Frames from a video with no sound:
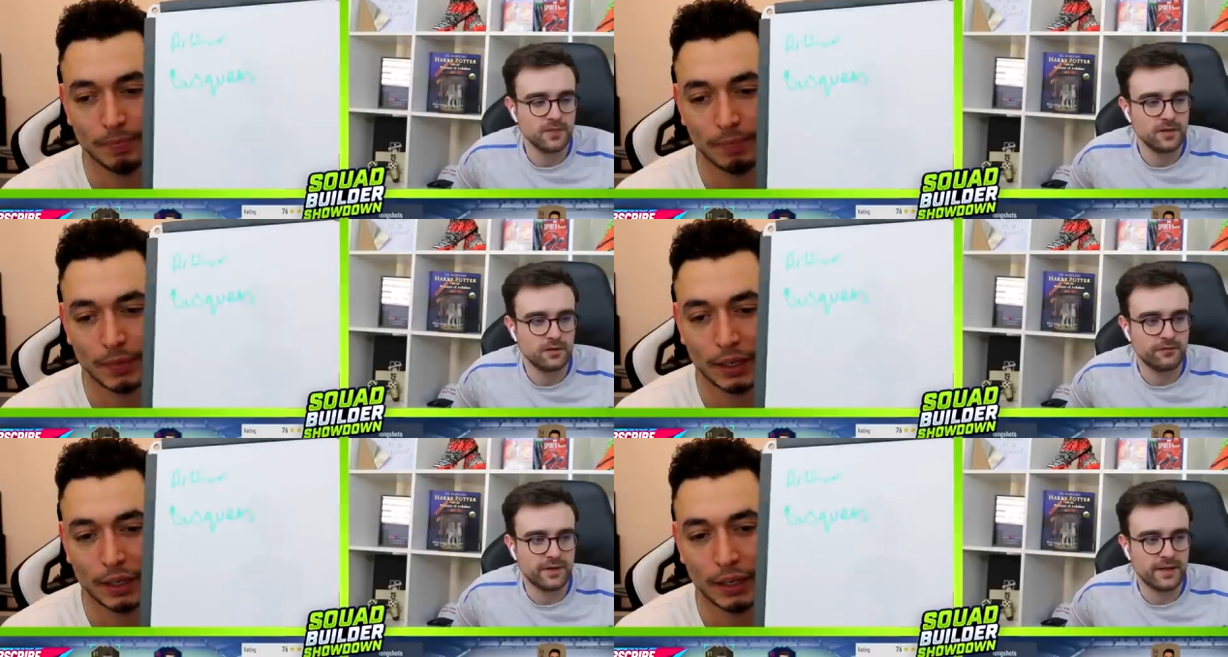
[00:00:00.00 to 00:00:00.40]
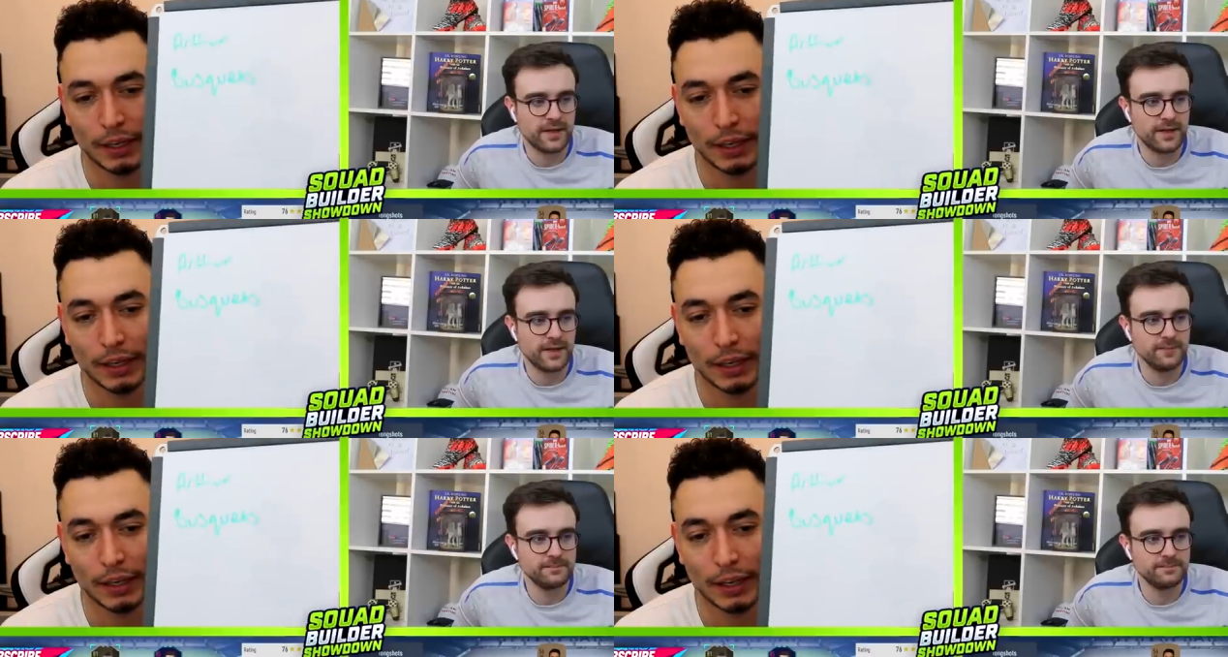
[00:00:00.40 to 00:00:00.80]
Speaker 1: Fat
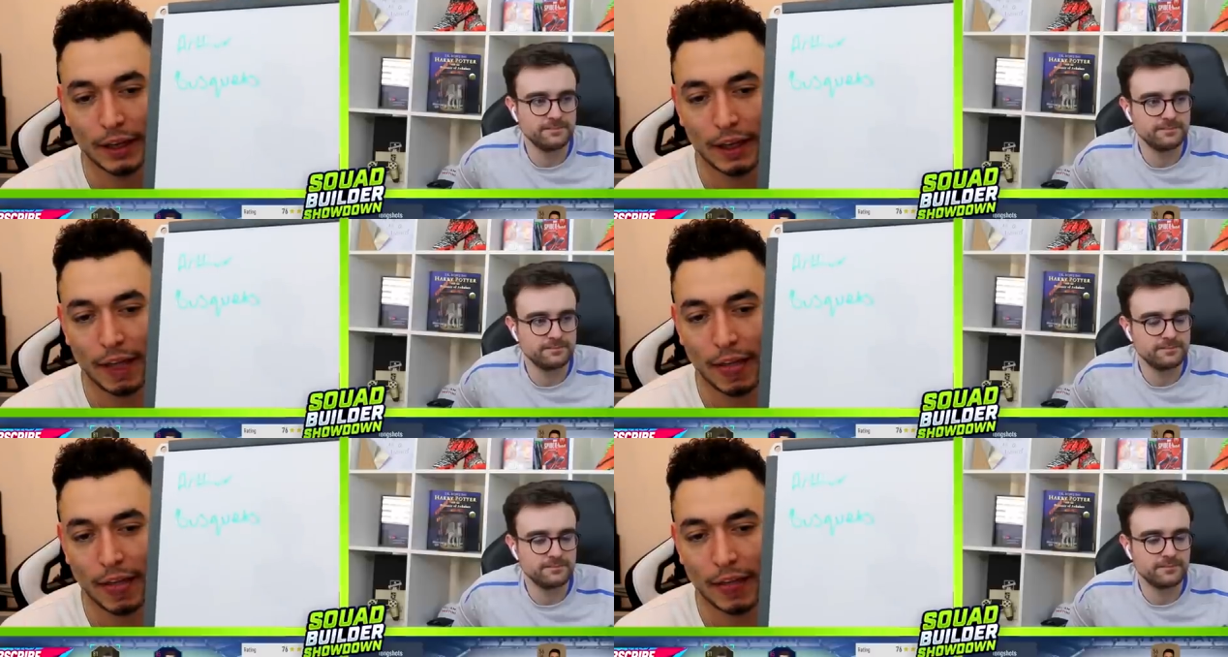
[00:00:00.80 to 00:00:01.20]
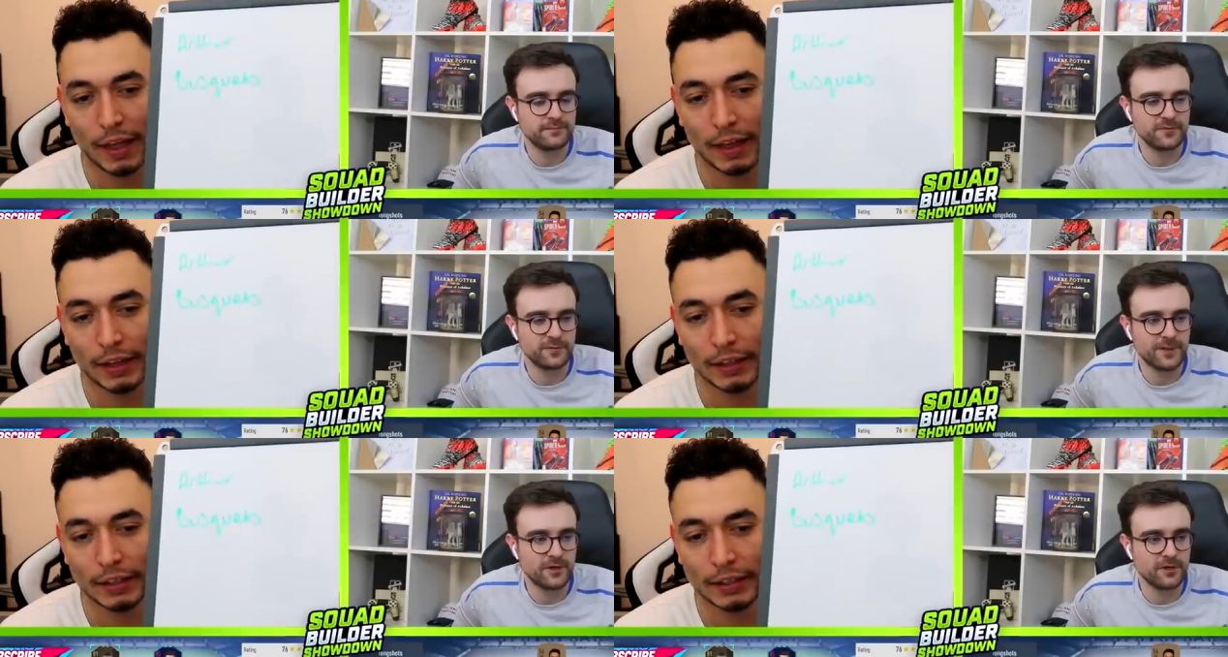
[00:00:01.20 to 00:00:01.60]
lady
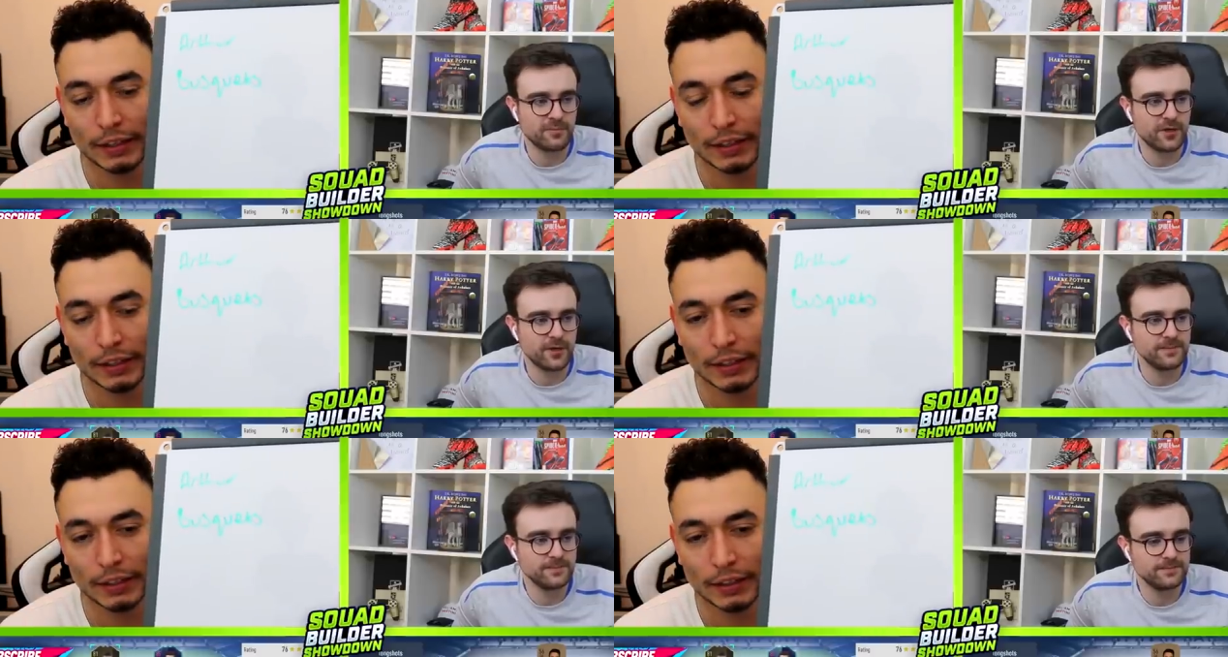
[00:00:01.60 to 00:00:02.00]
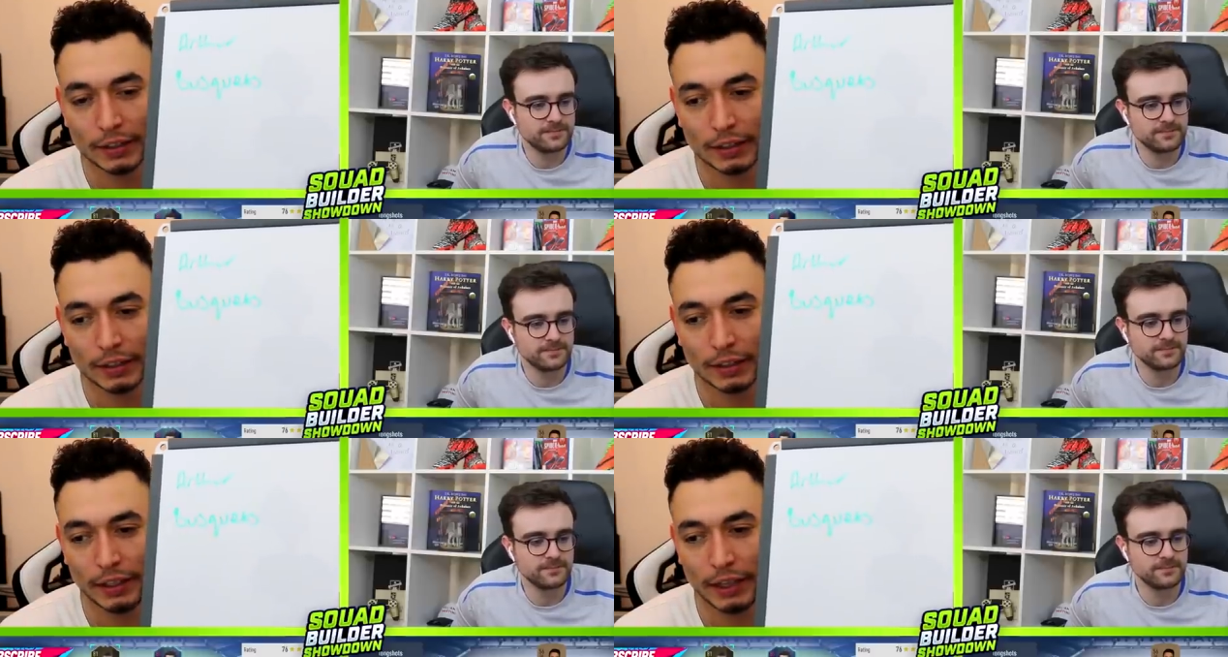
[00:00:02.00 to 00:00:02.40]
from Harry Potter.
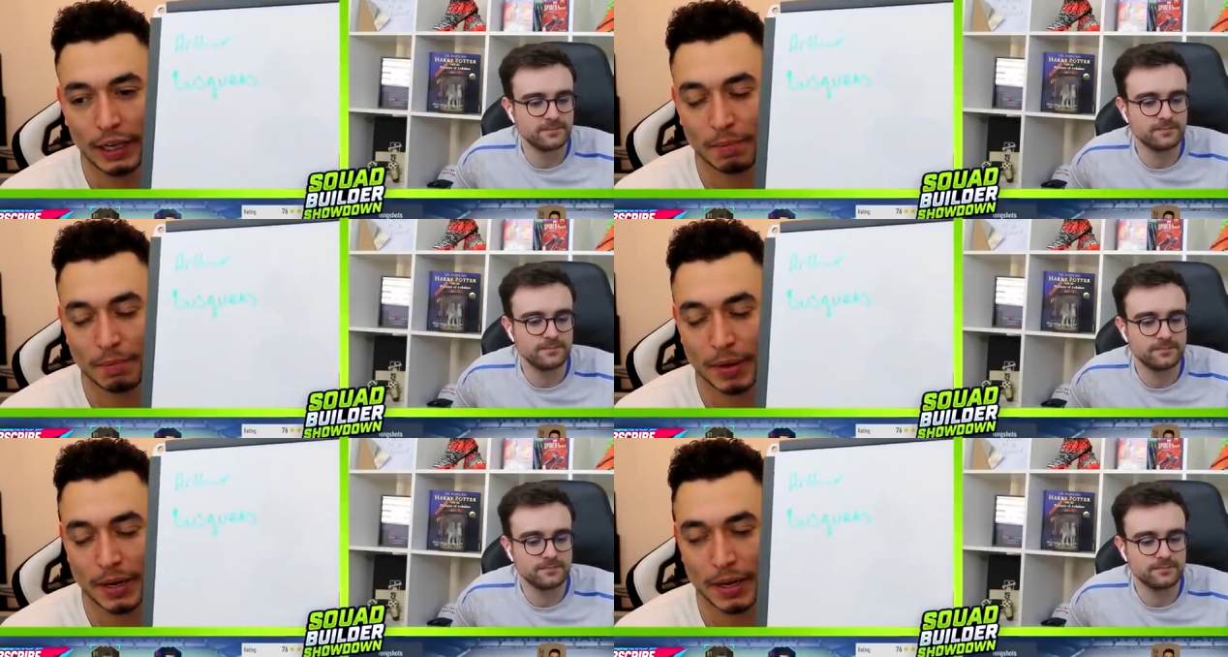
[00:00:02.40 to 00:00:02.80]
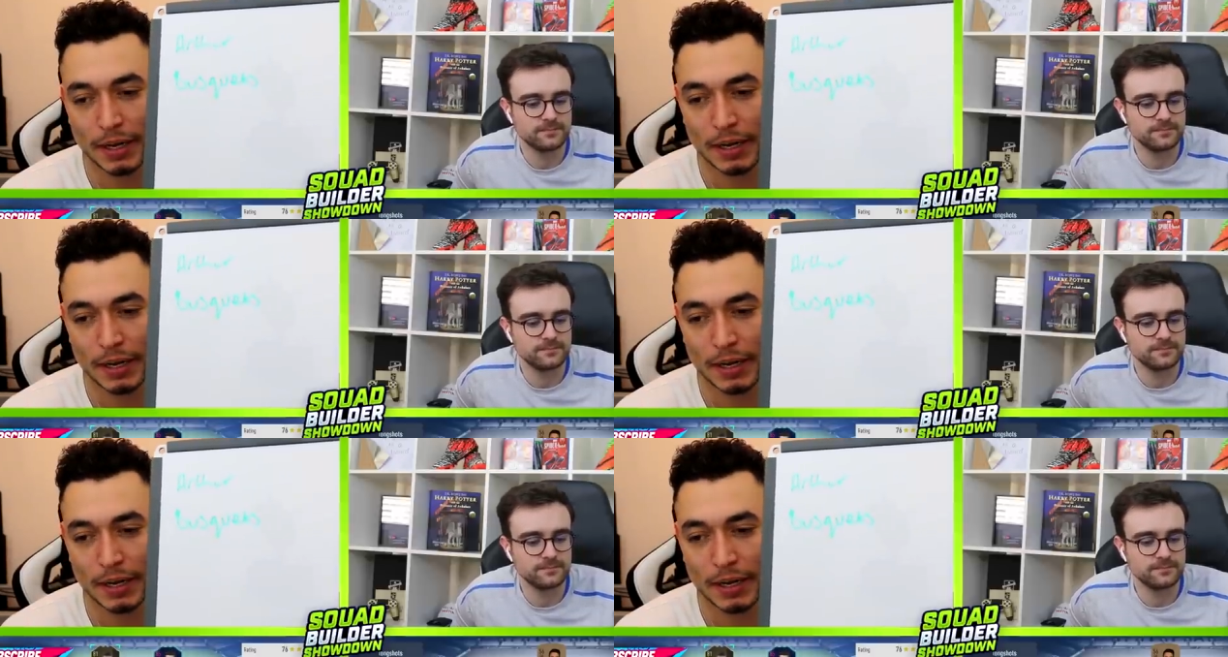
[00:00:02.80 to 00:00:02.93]
Yep.